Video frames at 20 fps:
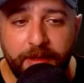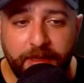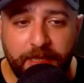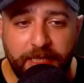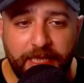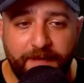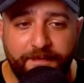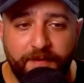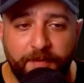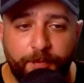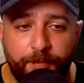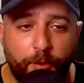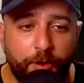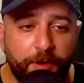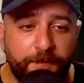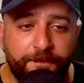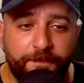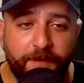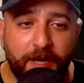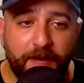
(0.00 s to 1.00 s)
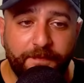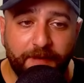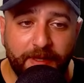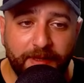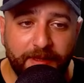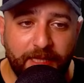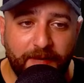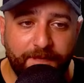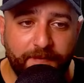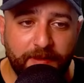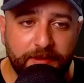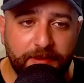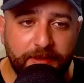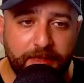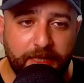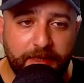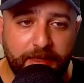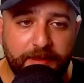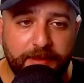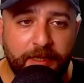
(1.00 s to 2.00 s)
11.5 at level
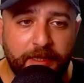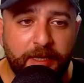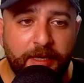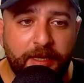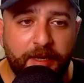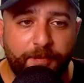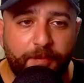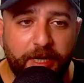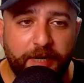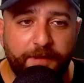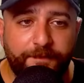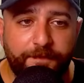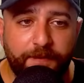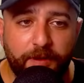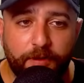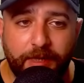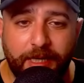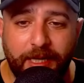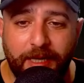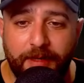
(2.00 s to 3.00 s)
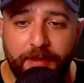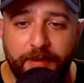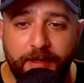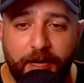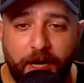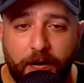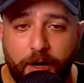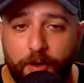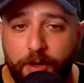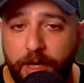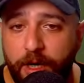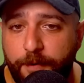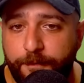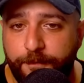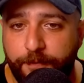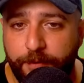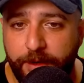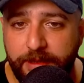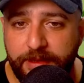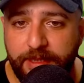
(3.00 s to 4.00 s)
6. But if we look at KvK,
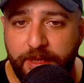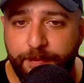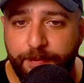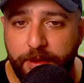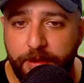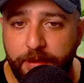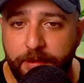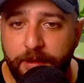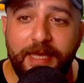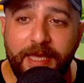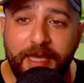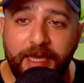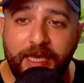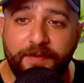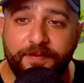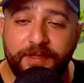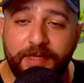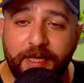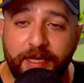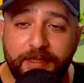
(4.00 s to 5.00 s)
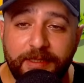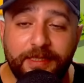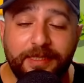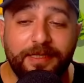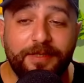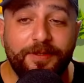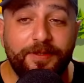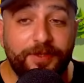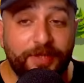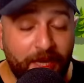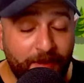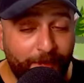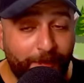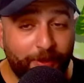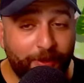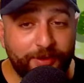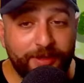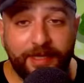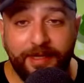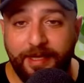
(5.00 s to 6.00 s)
for example, he gives us
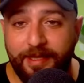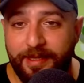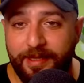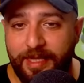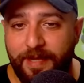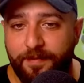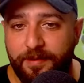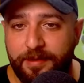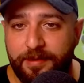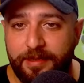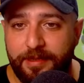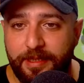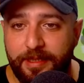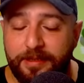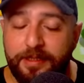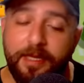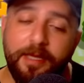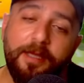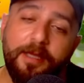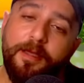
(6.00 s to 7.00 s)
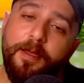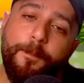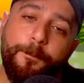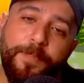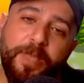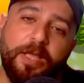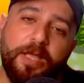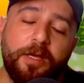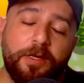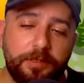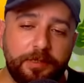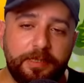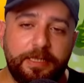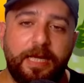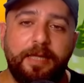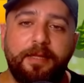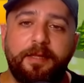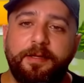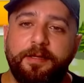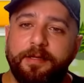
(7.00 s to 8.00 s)
10% at level 6. Because
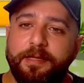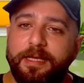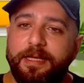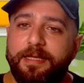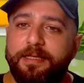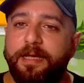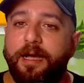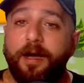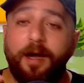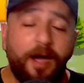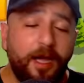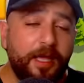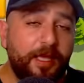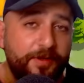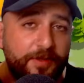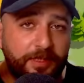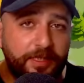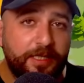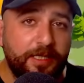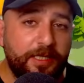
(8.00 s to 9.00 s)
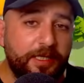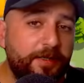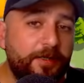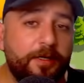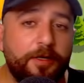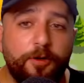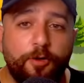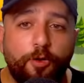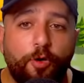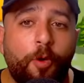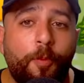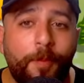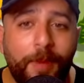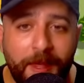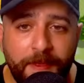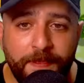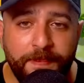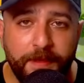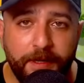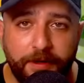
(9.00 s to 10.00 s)
Saladin is a higher tier
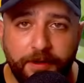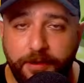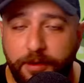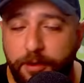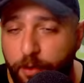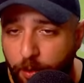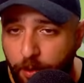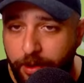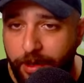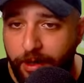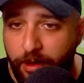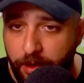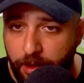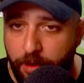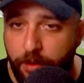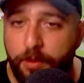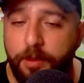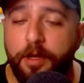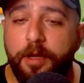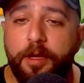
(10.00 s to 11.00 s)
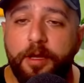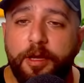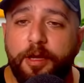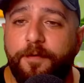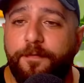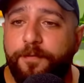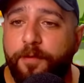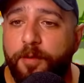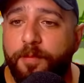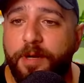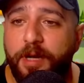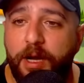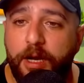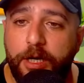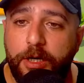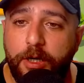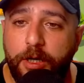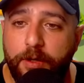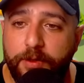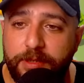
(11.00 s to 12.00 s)
commander, quote unquote, from
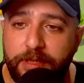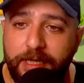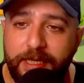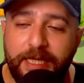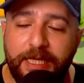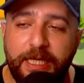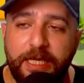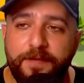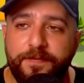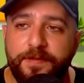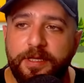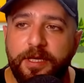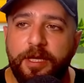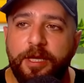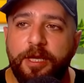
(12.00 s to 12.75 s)
KvK, so it gives